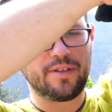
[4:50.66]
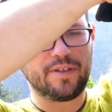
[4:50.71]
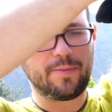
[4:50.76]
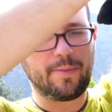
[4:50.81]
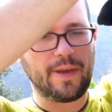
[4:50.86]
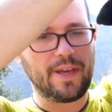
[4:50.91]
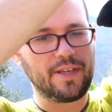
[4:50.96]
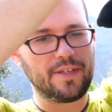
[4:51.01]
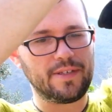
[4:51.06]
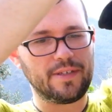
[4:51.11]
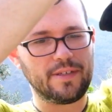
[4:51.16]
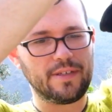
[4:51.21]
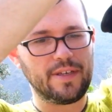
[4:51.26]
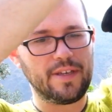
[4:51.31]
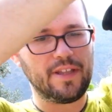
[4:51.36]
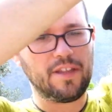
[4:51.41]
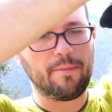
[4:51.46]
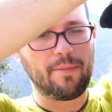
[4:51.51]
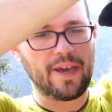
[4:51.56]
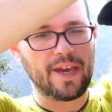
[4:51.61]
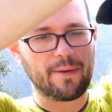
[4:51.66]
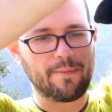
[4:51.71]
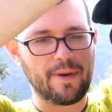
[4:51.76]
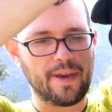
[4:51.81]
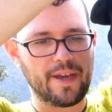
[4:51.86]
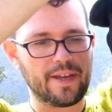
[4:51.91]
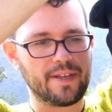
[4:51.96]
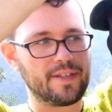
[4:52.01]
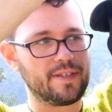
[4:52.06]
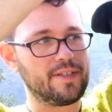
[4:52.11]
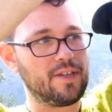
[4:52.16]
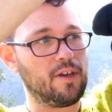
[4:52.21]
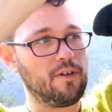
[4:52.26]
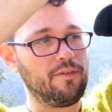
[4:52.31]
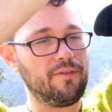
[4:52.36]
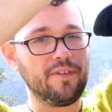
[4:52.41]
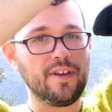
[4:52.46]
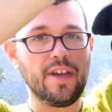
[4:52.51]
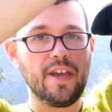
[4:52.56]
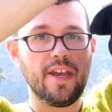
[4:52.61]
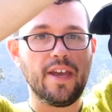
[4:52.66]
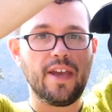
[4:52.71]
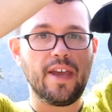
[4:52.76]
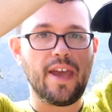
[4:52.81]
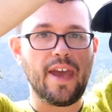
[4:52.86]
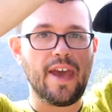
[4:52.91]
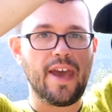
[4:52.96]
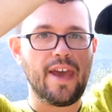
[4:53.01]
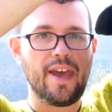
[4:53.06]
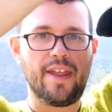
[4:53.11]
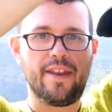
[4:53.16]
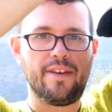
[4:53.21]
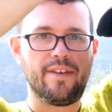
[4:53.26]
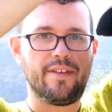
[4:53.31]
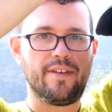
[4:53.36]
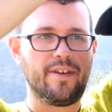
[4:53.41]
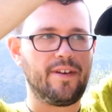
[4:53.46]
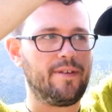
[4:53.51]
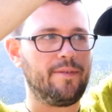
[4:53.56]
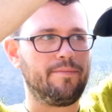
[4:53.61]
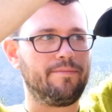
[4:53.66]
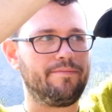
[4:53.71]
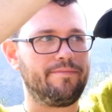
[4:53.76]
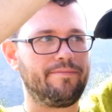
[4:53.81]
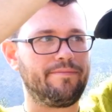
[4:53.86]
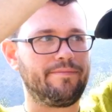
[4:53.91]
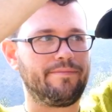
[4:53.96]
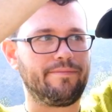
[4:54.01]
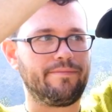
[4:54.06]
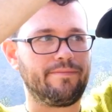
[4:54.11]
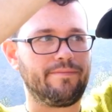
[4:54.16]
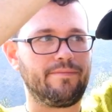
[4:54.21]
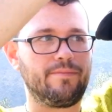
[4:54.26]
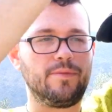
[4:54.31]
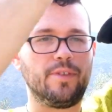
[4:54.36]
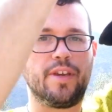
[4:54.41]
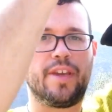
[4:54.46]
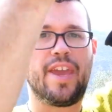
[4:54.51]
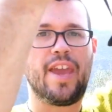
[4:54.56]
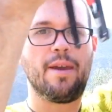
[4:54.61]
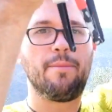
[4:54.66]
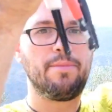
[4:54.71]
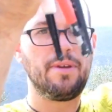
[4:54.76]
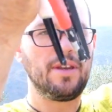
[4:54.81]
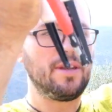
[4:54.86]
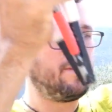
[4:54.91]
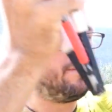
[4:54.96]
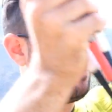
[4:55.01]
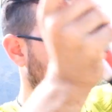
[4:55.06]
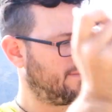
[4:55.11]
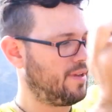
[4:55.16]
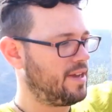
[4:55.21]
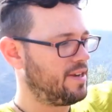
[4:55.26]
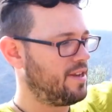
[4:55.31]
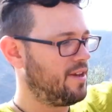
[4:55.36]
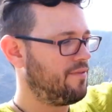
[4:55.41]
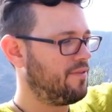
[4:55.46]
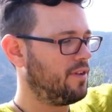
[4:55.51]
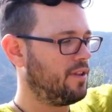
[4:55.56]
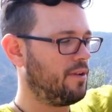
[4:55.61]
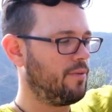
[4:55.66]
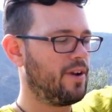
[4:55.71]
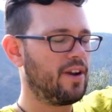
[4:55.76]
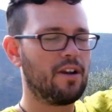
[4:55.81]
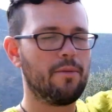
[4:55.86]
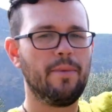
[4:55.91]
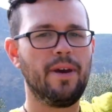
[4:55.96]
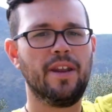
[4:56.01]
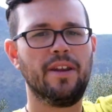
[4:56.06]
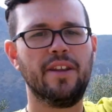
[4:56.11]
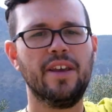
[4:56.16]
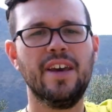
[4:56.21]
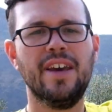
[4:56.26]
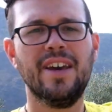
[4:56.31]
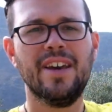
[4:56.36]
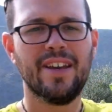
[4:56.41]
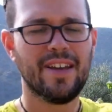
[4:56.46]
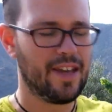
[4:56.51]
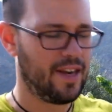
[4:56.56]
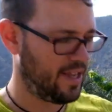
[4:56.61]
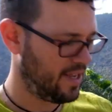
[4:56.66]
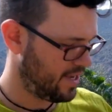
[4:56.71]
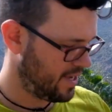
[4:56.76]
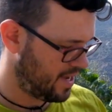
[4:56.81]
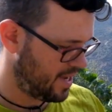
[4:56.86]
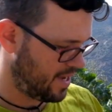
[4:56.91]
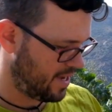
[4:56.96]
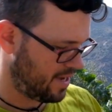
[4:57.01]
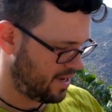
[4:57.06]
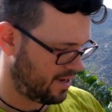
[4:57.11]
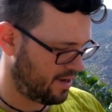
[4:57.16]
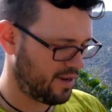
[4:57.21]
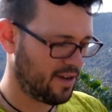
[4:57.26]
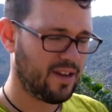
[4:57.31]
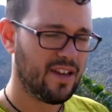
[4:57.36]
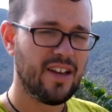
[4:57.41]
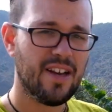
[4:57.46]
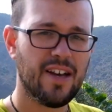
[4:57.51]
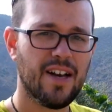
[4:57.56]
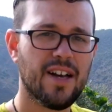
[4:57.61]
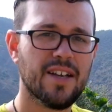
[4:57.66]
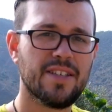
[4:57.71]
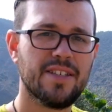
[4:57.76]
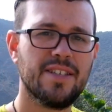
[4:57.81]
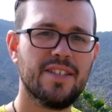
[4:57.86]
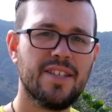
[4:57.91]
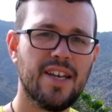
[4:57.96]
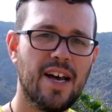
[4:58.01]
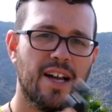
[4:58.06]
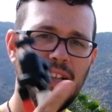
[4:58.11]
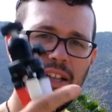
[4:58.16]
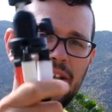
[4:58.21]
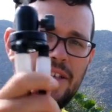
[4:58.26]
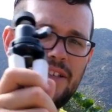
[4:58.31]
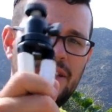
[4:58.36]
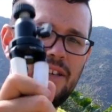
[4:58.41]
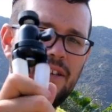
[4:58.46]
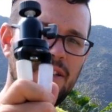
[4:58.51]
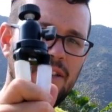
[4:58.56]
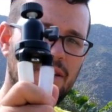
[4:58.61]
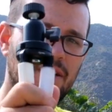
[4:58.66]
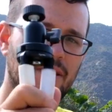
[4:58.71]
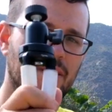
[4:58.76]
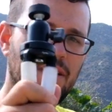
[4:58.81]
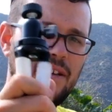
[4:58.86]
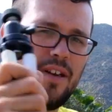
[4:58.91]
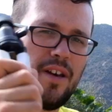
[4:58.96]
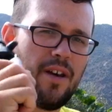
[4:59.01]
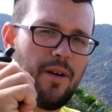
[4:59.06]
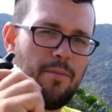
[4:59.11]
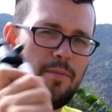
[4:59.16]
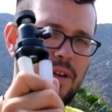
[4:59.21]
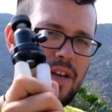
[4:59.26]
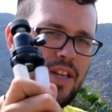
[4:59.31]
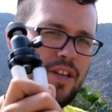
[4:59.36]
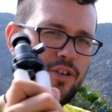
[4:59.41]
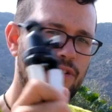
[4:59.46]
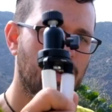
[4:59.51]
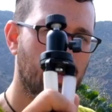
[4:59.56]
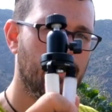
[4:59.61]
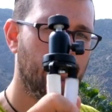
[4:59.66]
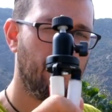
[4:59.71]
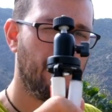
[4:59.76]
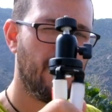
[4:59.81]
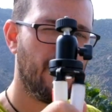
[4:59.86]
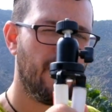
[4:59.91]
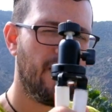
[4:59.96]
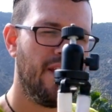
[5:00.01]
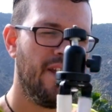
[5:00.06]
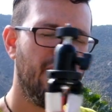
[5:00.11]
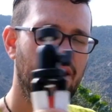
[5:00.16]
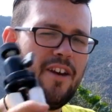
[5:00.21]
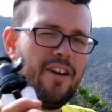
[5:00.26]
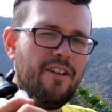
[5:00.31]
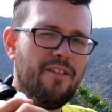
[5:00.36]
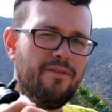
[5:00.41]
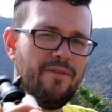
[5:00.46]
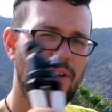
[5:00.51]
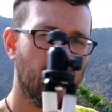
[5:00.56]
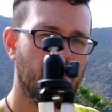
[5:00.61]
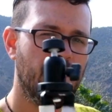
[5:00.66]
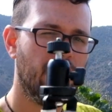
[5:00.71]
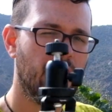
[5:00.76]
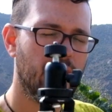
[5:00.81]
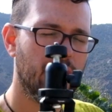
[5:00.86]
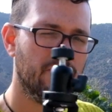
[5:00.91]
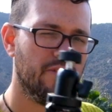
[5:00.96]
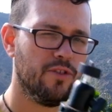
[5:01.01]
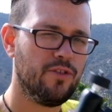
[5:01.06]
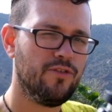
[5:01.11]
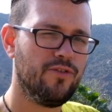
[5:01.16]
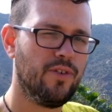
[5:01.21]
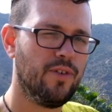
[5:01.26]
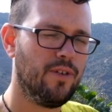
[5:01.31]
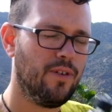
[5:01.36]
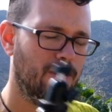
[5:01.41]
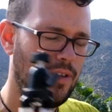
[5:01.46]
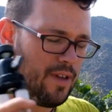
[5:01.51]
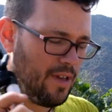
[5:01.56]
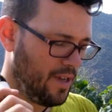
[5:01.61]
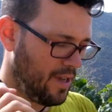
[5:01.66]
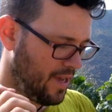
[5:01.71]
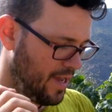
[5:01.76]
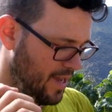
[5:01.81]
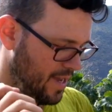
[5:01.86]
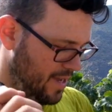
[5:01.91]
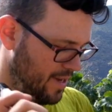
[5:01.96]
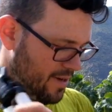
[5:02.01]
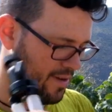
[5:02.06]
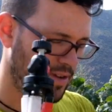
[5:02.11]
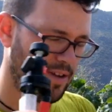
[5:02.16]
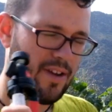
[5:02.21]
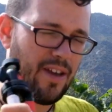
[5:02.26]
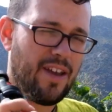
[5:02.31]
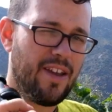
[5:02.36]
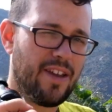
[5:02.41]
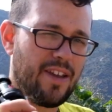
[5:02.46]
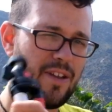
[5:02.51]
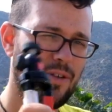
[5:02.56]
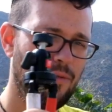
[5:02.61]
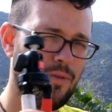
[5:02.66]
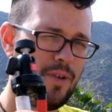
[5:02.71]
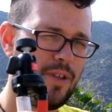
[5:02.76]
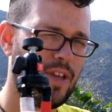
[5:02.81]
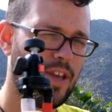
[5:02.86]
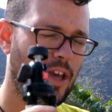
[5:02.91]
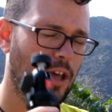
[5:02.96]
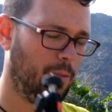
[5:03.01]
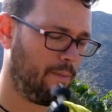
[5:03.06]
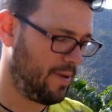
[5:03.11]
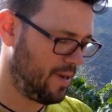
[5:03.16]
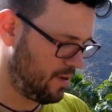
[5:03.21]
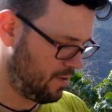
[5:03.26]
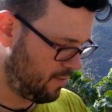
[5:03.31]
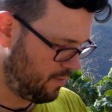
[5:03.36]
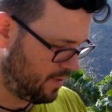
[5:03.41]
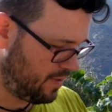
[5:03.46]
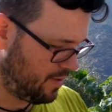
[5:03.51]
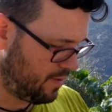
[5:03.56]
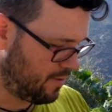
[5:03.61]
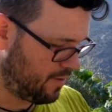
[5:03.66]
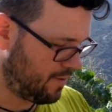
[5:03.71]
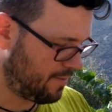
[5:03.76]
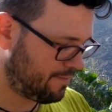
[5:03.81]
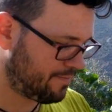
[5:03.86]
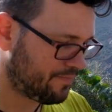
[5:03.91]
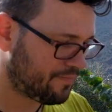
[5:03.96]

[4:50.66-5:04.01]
space in the backpack itself, and you can't beat it. I definitely recommend getting a solid mini tripod. Very useful, and it can really help out with your